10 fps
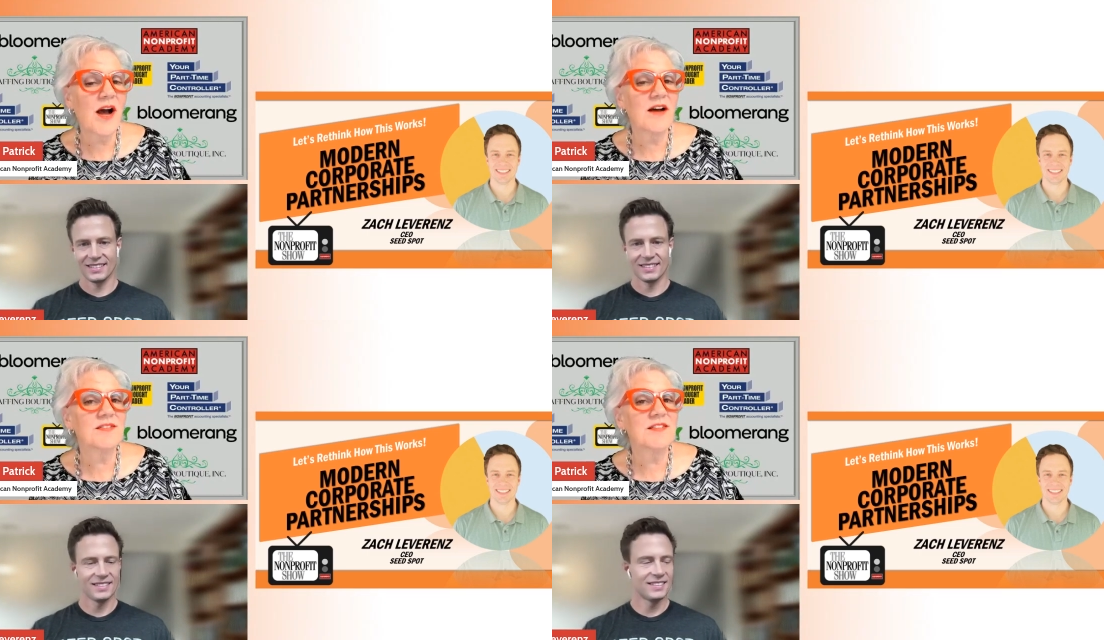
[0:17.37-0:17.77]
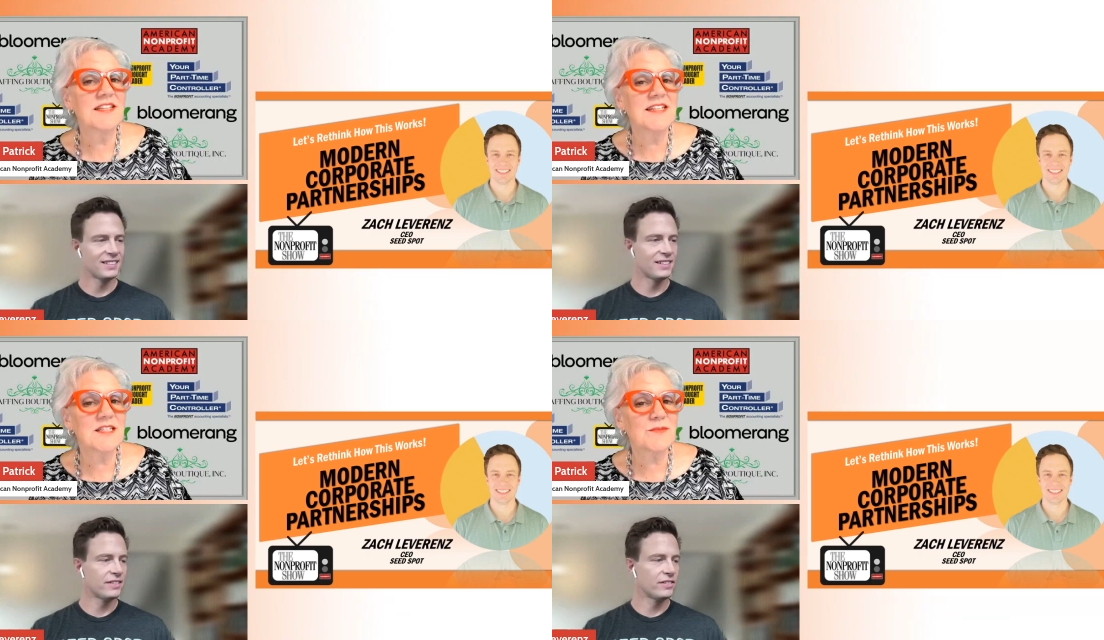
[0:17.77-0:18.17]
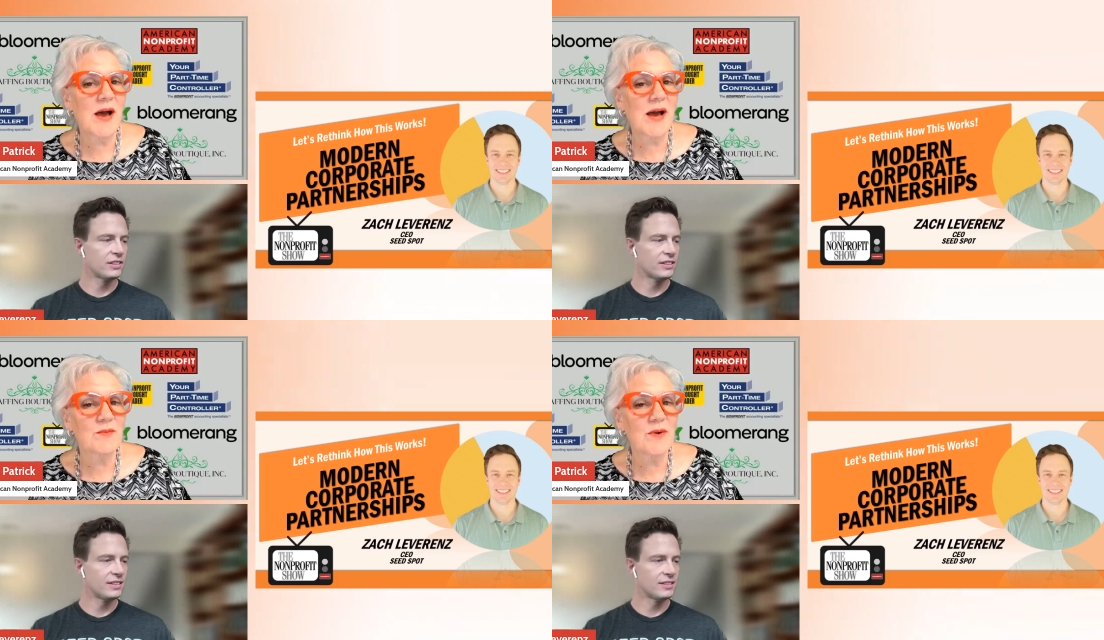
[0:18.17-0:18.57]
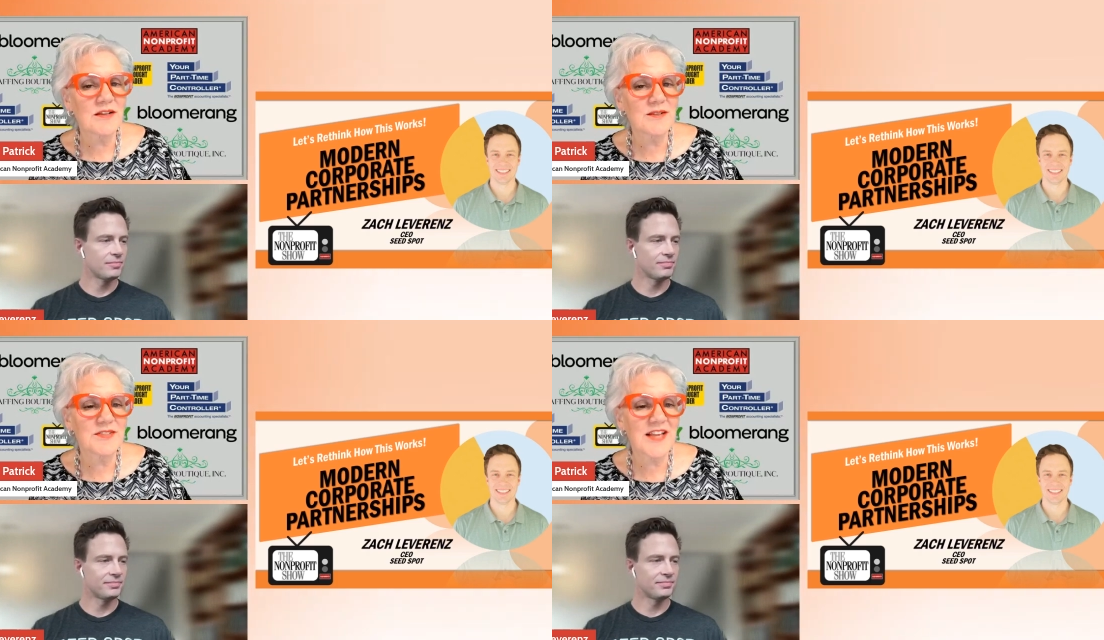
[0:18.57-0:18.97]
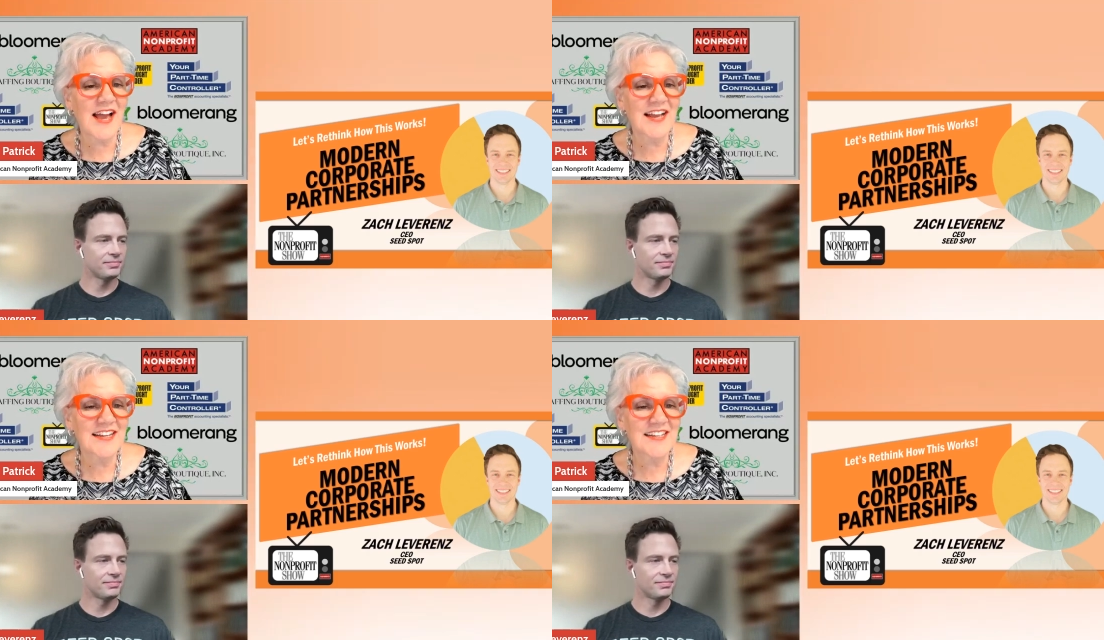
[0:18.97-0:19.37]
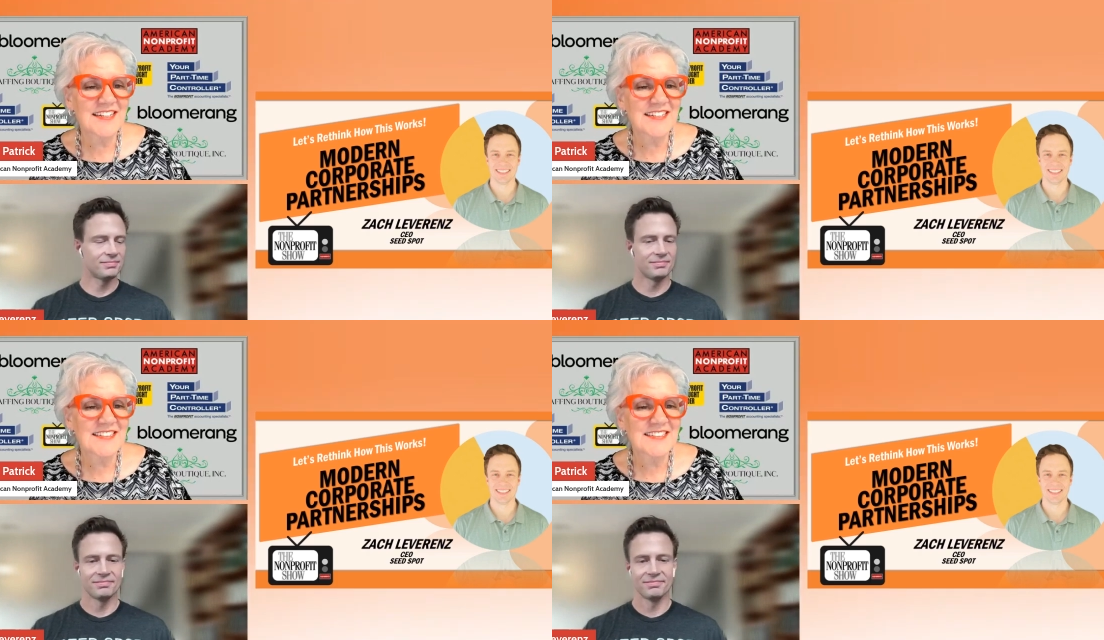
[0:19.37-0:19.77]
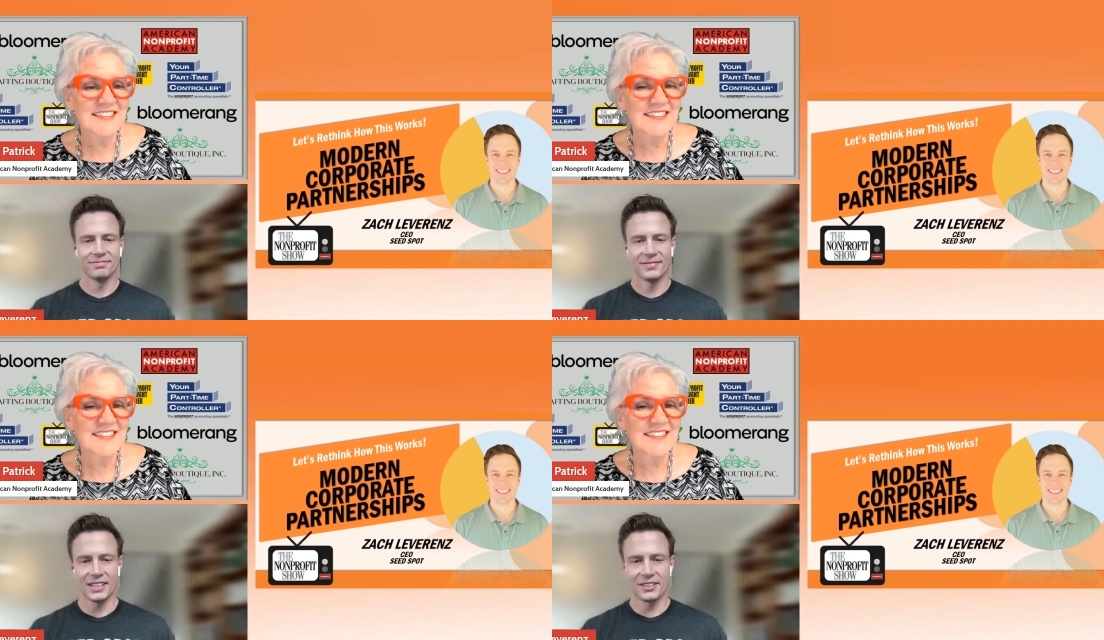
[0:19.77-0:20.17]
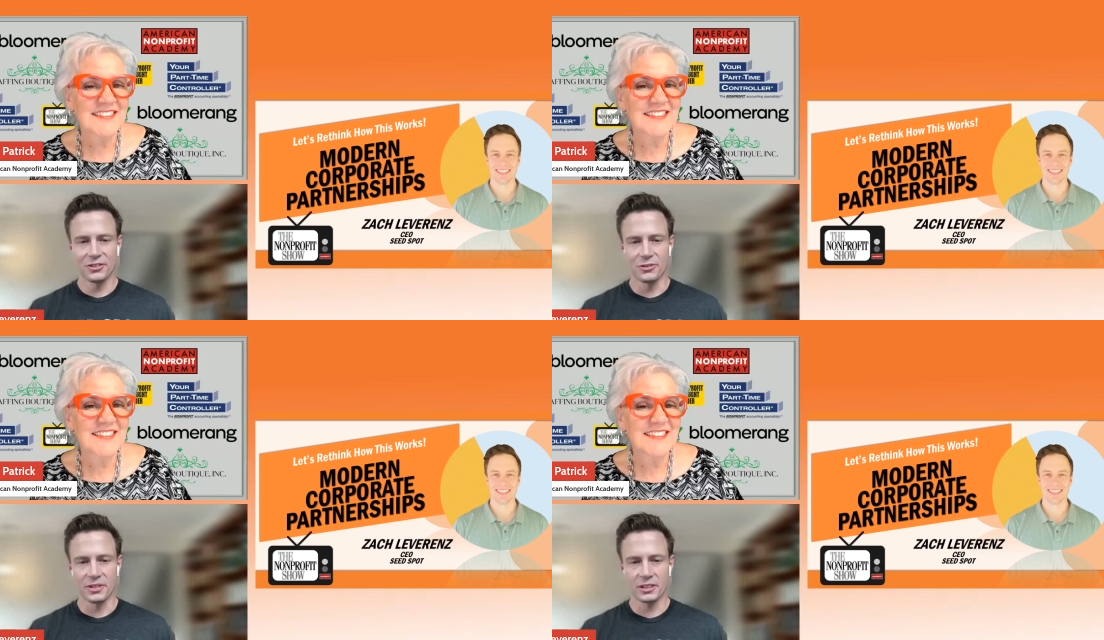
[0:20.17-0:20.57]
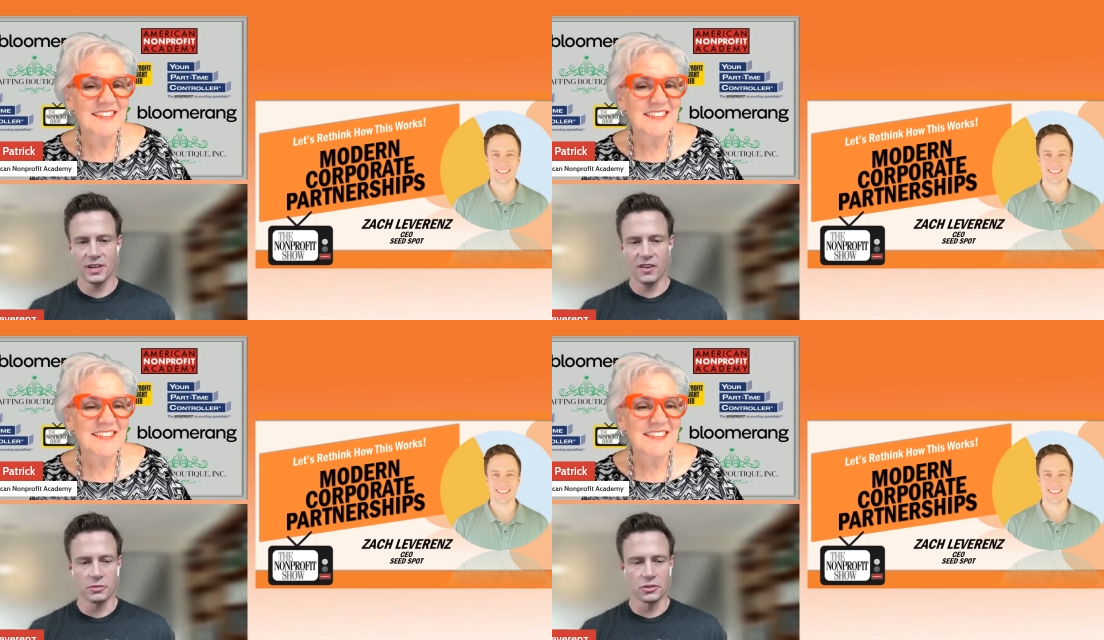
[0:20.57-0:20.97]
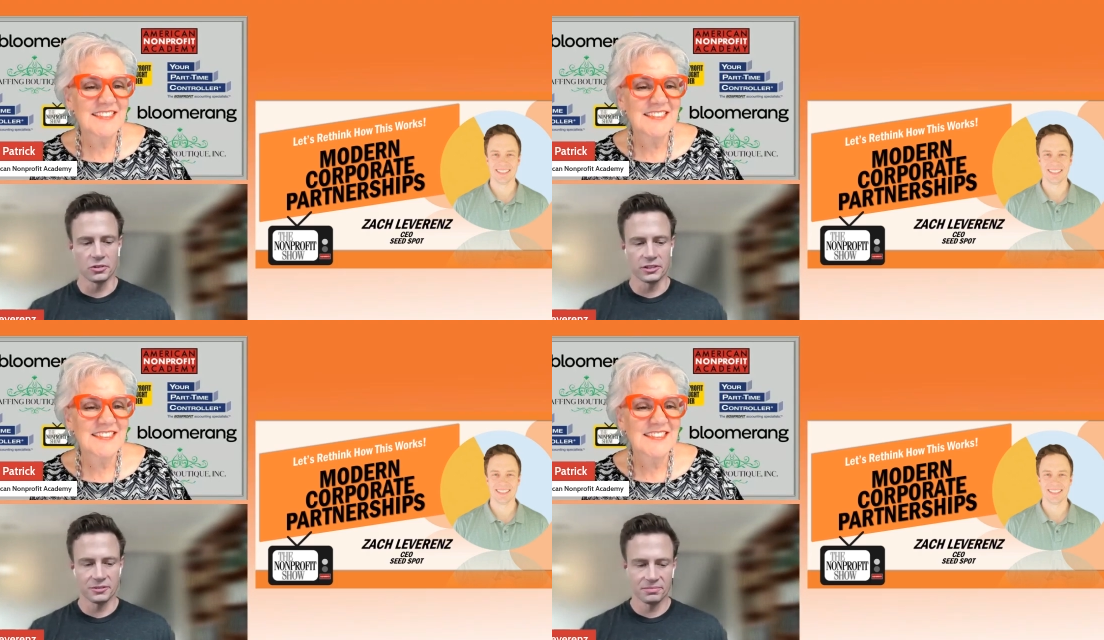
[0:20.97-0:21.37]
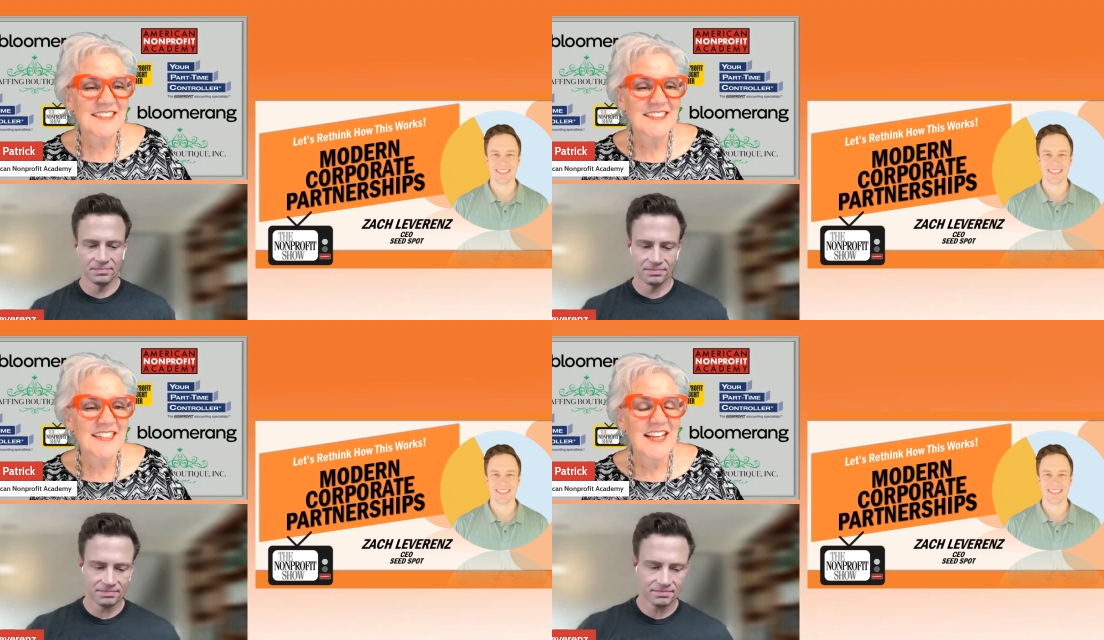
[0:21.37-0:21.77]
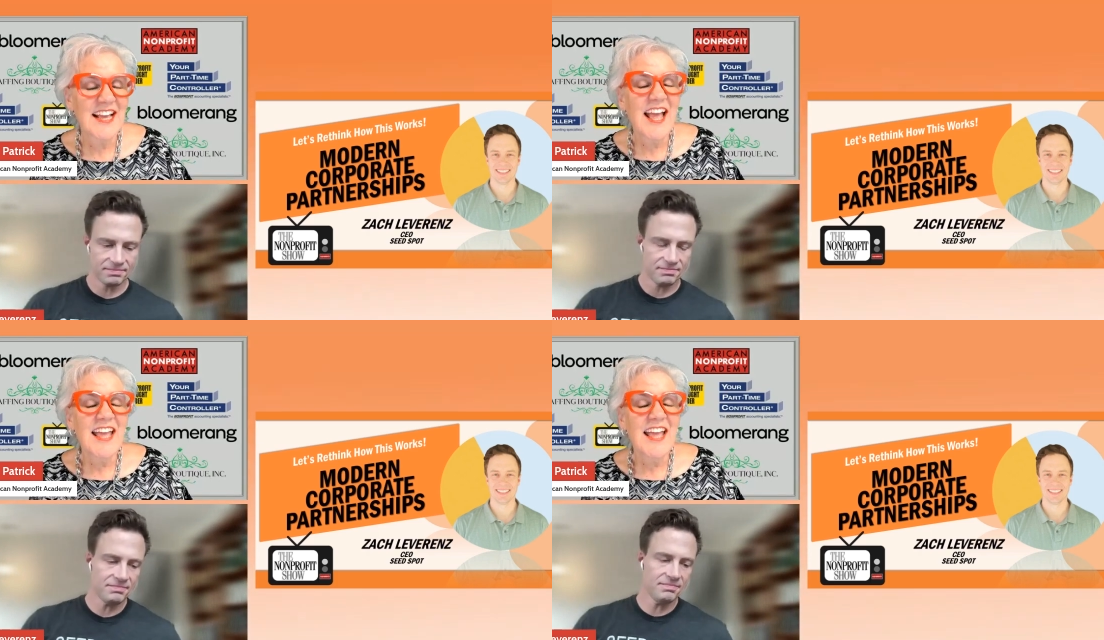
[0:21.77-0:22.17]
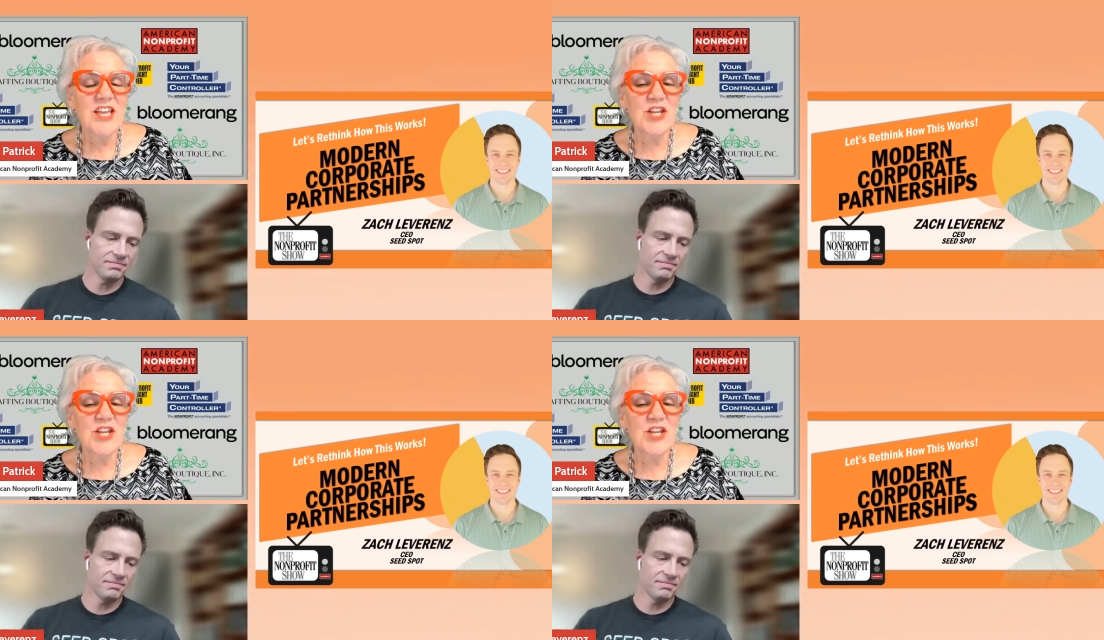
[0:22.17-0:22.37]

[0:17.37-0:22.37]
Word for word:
Speaker 1: of SeedSpot. Welcome, Zach.
Speaker 2: Thank you. Thanks for having me, Julia.
Speaker 1: You